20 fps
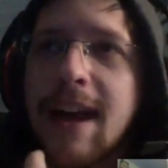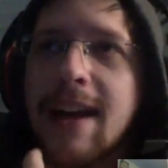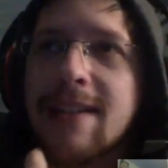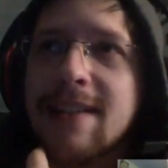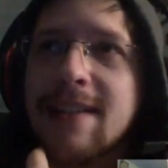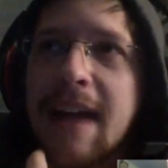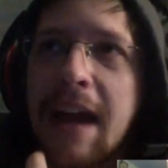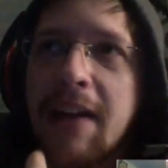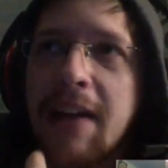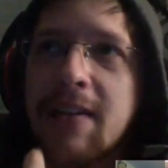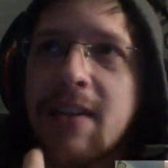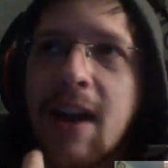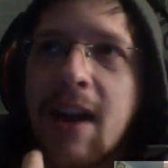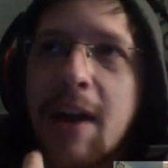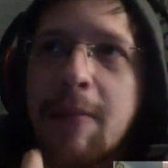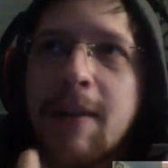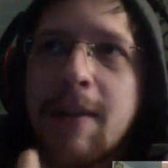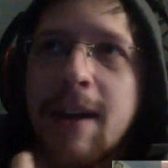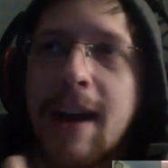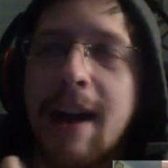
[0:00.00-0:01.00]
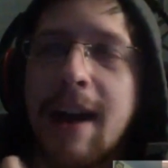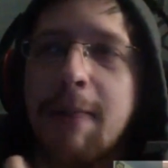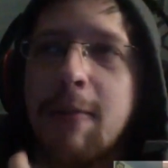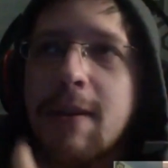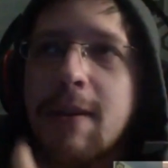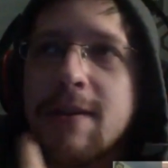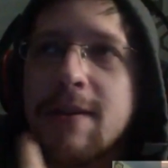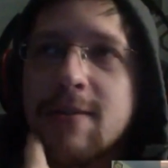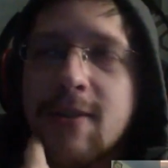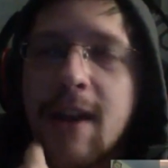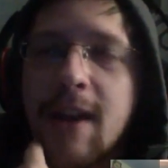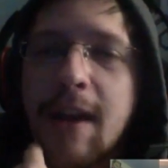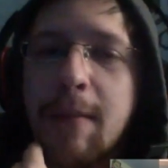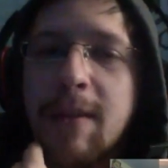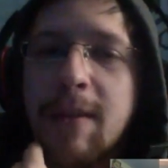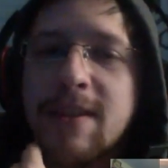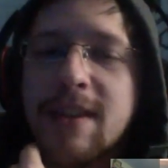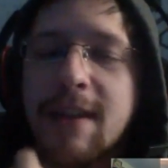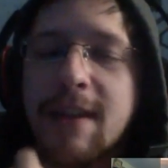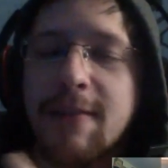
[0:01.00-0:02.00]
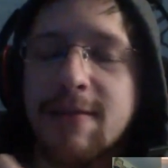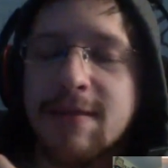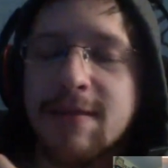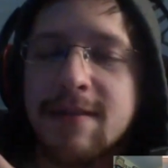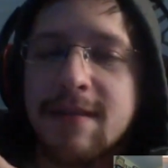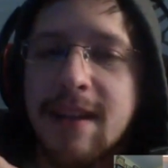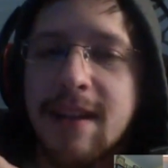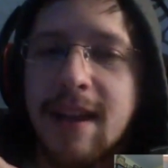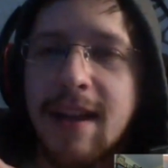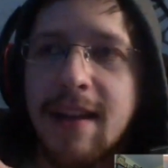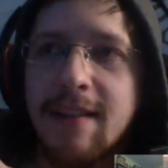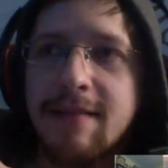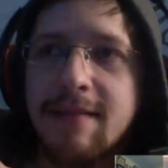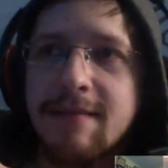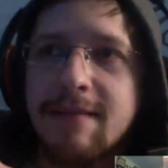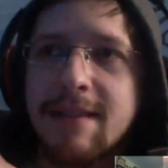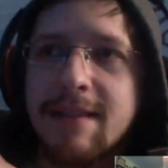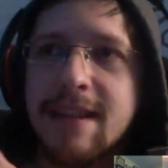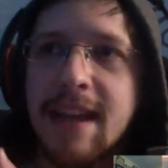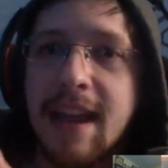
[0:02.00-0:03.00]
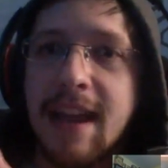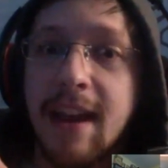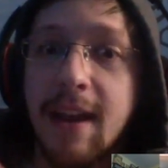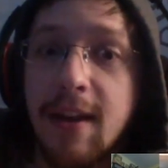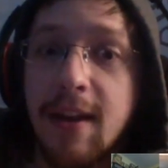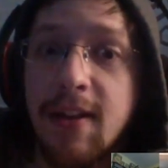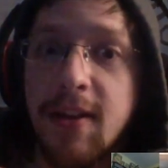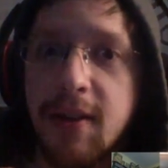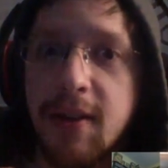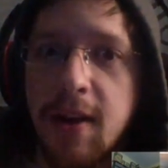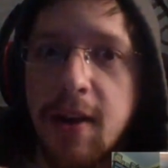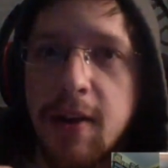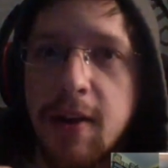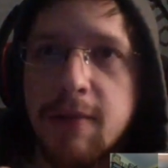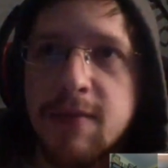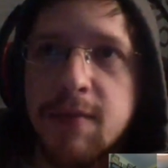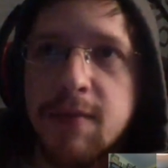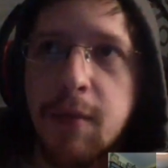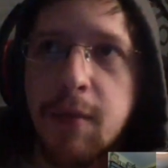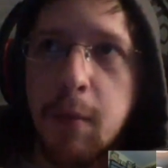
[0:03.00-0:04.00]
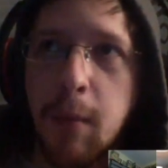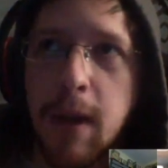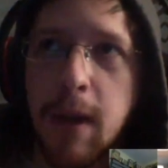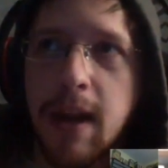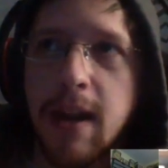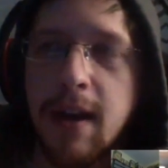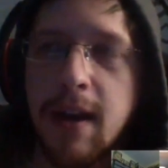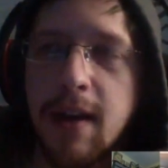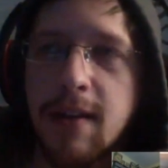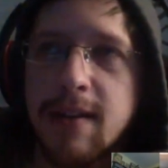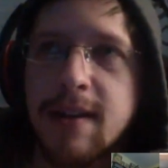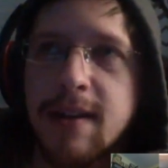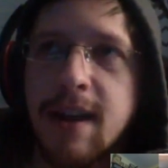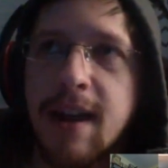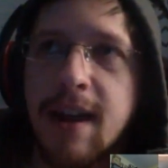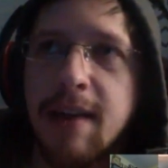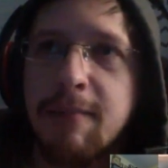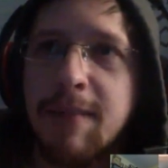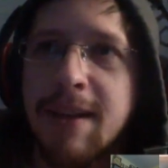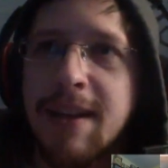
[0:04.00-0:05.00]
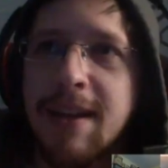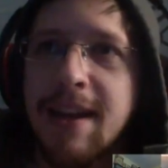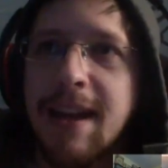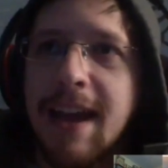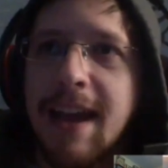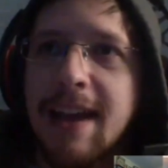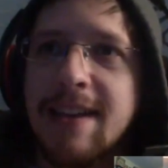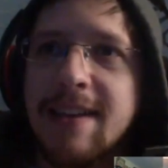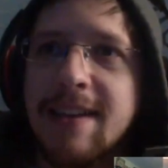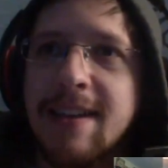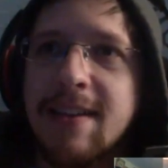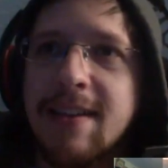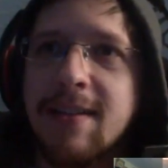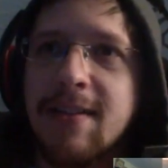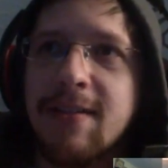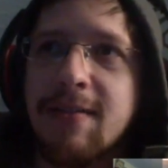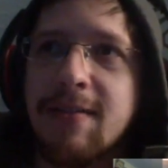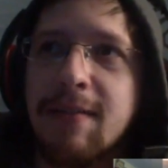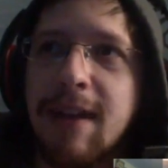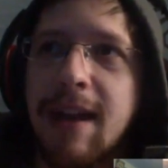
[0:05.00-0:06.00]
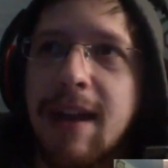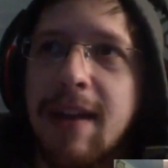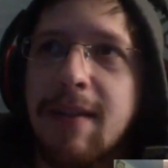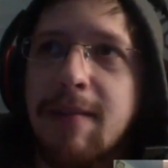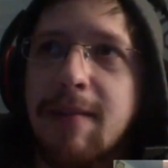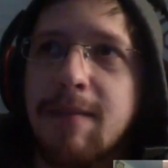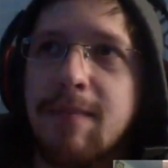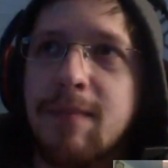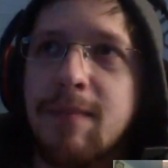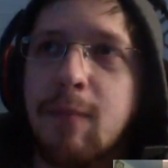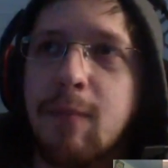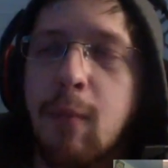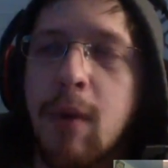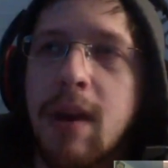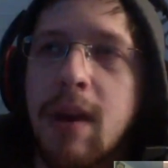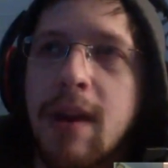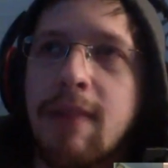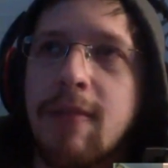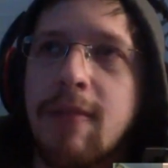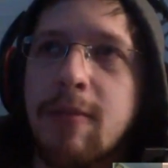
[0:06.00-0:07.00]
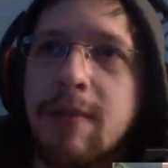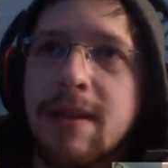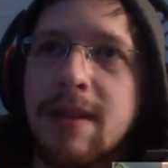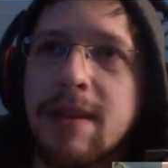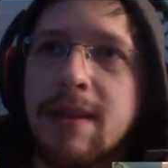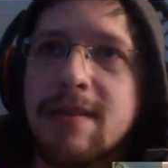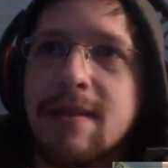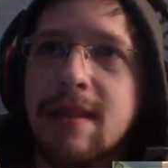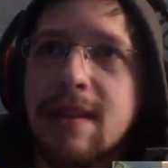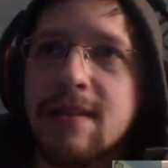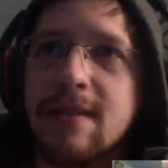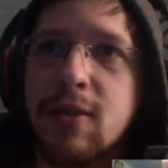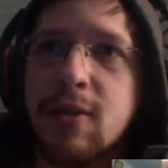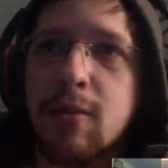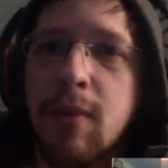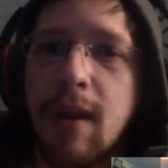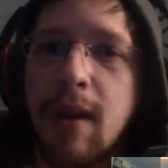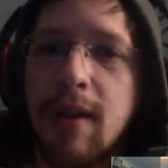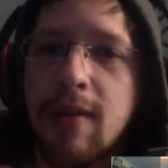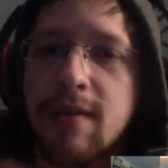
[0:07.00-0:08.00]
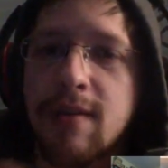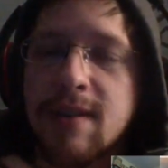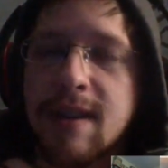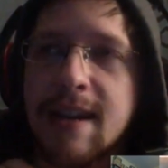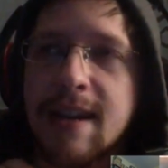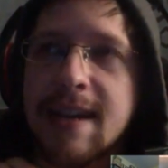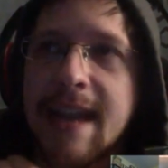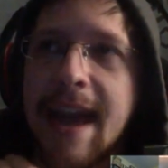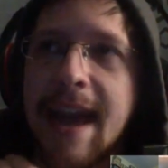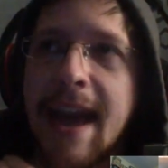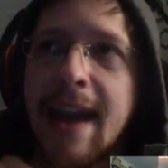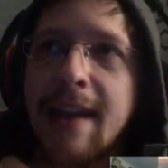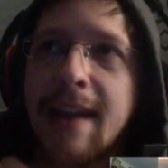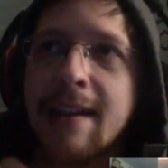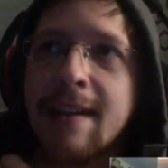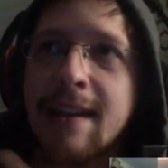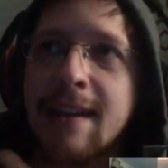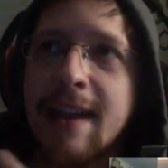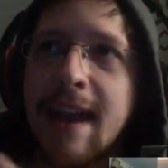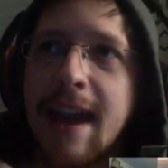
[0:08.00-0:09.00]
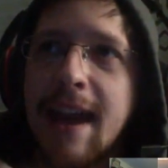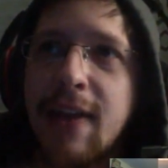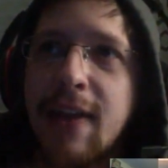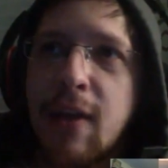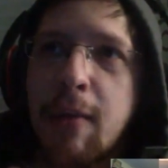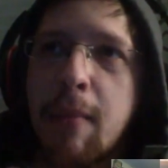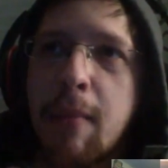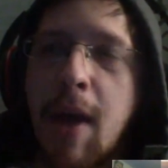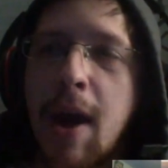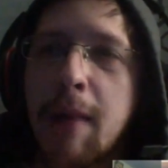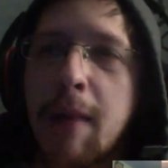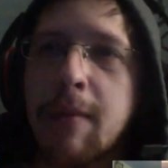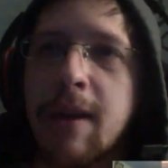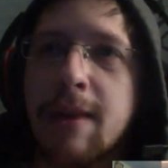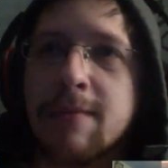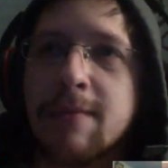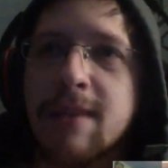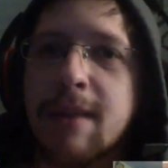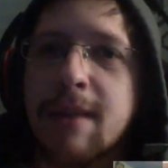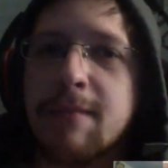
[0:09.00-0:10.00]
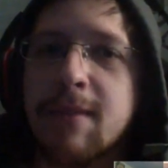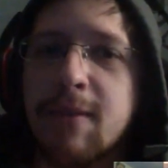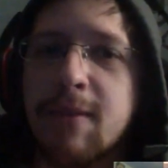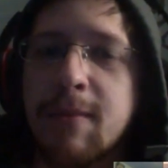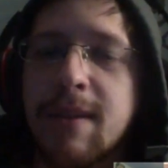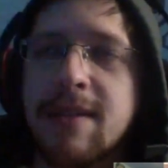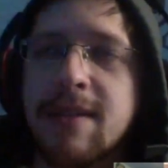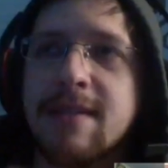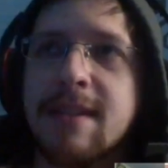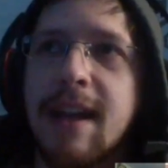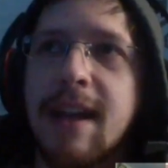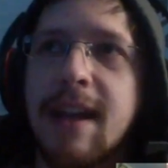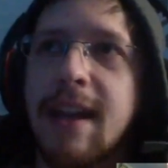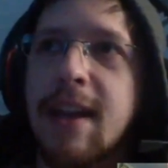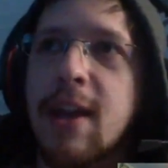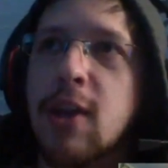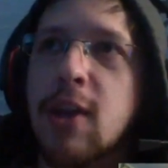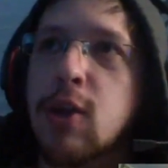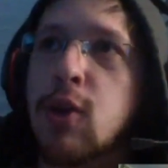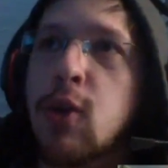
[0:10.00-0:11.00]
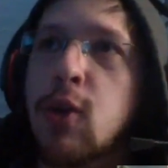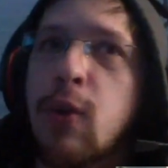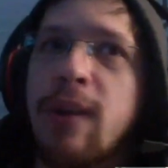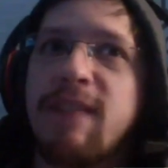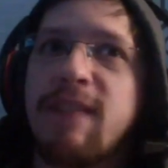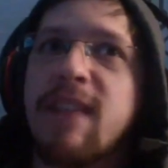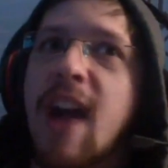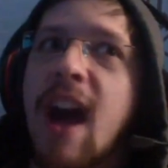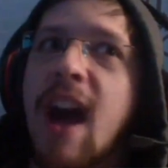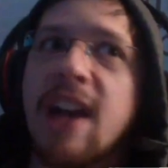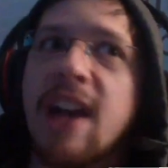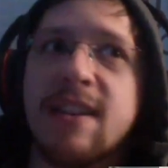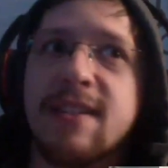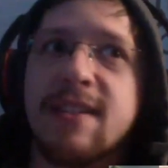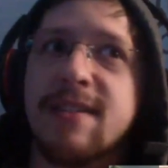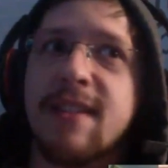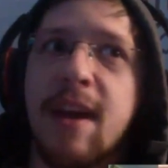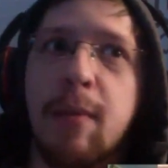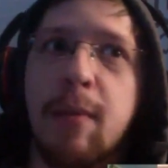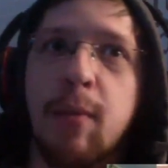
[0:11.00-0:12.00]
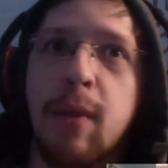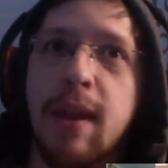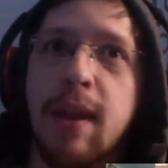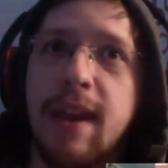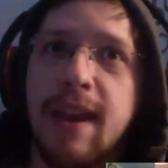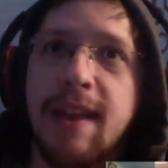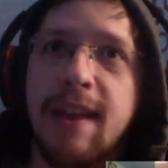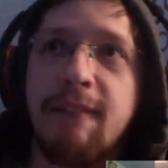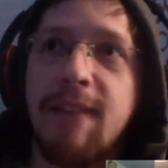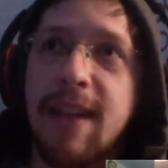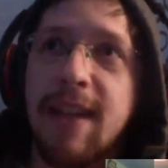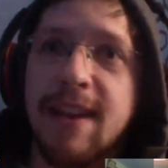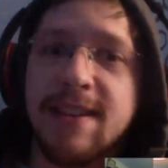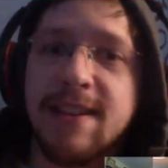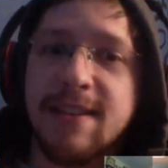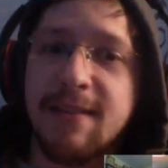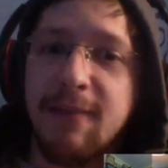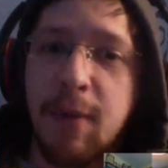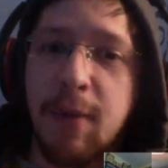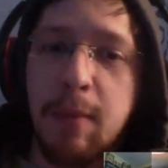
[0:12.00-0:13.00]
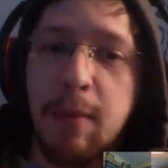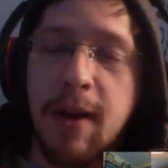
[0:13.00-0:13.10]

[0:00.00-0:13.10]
how dominant I was or how much I was getting on their nerves for winning all the time until one of them is 2 brothers and a dad, and their mom comes up to me and it's like, "You have got to stop winning in fantasy football.